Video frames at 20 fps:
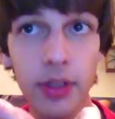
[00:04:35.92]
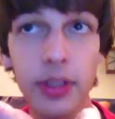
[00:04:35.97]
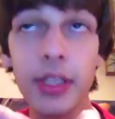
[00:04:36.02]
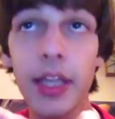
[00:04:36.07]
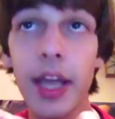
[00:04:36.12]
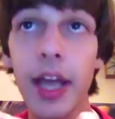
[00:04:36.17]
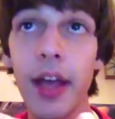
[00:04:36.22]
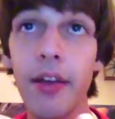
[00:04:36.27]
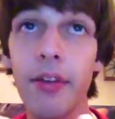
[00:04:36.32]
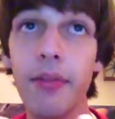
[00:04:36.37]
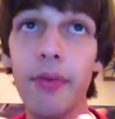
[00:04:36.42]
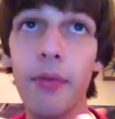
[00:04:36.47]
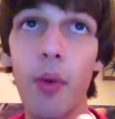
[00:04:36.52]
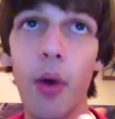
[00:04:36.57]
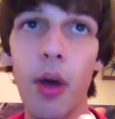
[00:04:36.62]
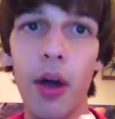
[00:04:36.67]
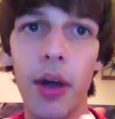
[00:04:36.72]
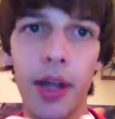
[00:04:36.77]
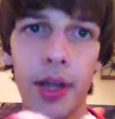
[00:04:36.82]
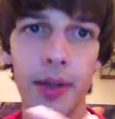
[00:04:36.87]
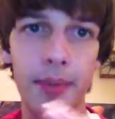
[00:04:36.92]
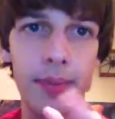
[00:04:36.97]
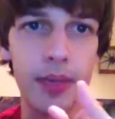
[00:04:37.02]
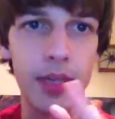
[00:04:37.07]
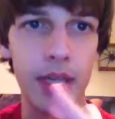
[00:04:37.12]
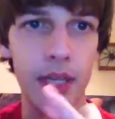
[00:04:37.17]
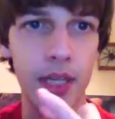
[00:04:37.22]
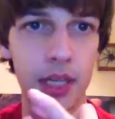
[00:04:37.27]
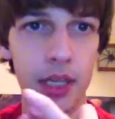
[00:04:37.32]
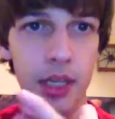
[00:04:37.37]
have won
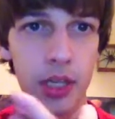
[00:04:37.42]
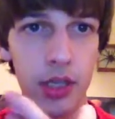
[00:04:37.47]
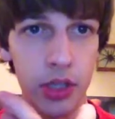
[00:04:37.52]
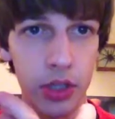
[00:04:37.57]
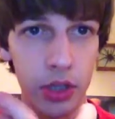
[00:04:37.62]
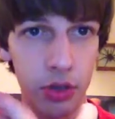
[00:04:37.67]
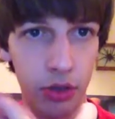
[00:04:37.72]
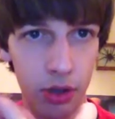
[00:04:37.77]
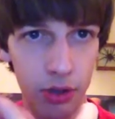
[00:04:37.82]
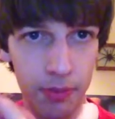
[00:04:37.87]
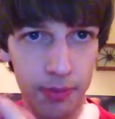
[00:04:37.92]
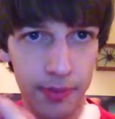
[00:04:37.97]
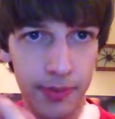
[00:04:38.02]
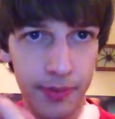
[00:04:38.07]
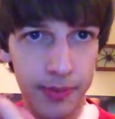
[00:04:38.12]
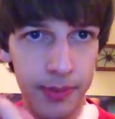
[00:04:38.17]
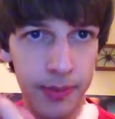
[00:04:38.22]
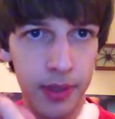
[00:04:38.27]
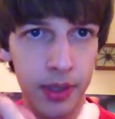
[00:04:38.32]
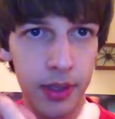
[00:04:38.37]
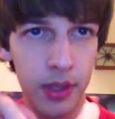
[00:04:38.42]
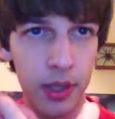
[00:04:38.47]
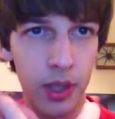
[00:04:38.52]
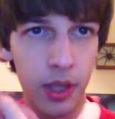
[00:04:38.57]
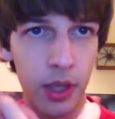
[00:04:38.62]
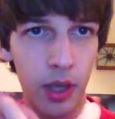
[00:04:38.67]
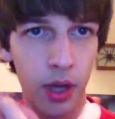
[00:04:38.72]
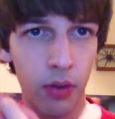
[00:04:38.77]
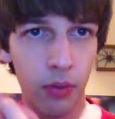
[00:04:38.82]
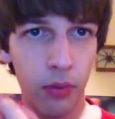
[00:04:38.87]
the Europe
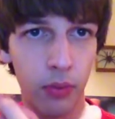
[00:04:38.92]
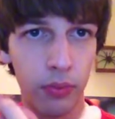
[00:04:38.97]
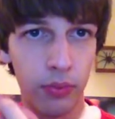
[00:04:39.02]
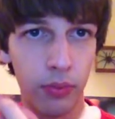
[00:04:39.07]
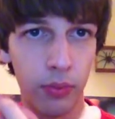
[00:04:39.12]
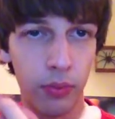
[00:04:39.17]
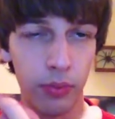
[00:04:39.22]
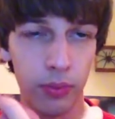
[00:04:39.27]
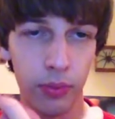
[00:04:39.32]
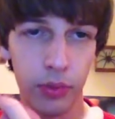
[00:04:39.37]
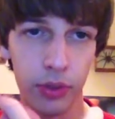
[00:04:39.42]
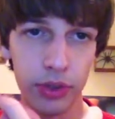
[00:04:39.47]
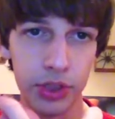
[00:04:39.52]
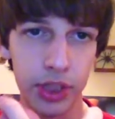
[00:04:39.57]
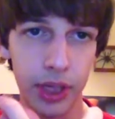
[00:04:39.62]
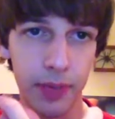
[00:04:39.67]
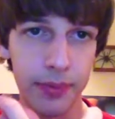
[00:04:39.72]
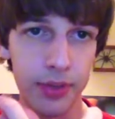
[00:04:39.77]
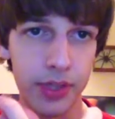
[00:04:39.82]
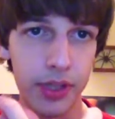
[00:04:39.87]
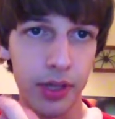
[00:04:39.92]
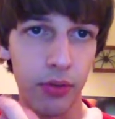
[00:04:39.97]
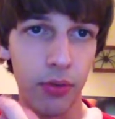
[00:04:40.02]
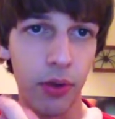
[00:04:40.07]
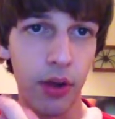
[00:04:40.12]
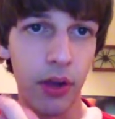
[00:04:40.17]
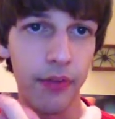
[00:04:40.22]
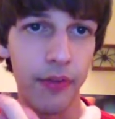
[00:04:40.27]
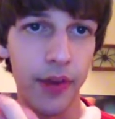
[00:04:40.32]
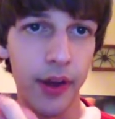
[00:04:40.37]
World Championship
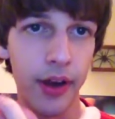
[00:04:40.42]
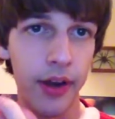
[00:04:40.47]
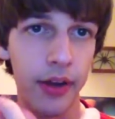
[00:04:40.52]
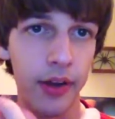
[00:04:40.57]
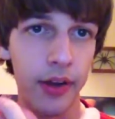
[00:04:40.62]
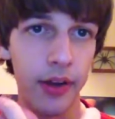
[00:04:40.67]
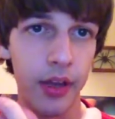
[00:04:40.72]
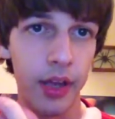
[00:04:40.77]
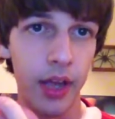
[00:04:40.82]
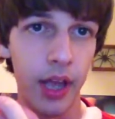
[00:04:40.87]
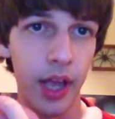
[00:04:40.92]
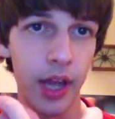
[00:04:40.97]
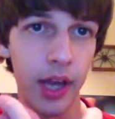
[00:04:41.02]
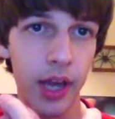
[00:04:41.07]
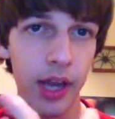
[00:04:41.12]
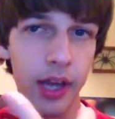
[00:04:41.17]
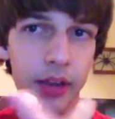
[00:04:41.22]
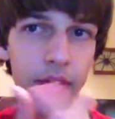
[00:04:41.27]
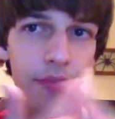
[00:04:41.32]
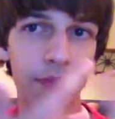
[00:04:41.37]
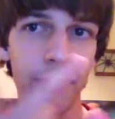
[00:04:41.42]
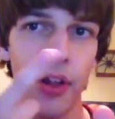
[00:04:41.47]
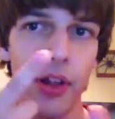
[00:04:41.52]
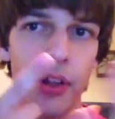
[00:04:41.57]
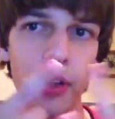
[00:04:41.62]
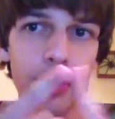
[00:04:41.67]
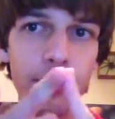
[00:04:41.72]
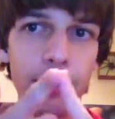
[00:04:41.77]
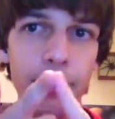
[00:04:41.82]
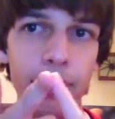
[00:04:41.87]
qualifier, and then the
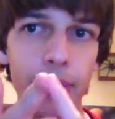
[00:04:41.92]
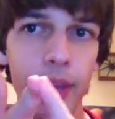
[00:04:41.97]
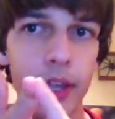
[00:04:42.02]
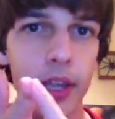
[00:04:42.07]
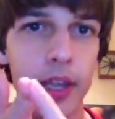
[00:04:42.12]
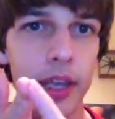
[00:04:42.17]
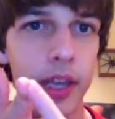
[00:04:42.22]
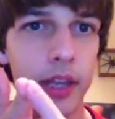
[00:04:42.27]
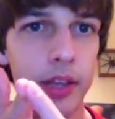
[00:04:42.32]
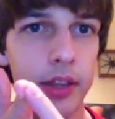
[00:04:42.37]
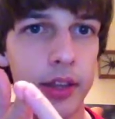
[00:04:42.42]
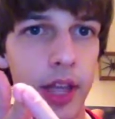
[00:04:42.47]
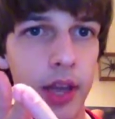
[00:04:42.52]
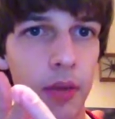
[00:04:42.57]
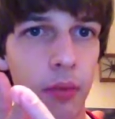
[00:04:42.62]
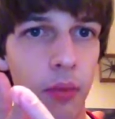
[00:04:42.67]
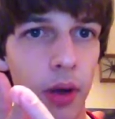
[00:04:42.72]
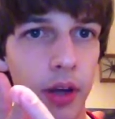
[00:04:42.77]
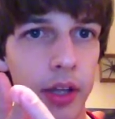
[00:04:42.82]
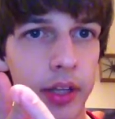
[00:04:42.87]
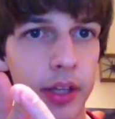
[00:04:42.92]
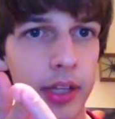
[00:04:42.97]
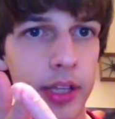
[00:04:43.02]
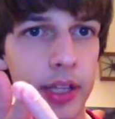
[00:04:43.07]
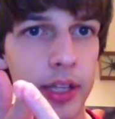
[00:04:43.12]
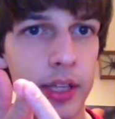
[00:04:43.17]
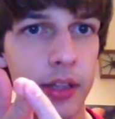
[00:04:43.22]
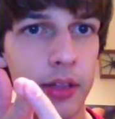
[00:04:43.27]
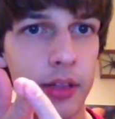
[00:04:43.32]
following week they won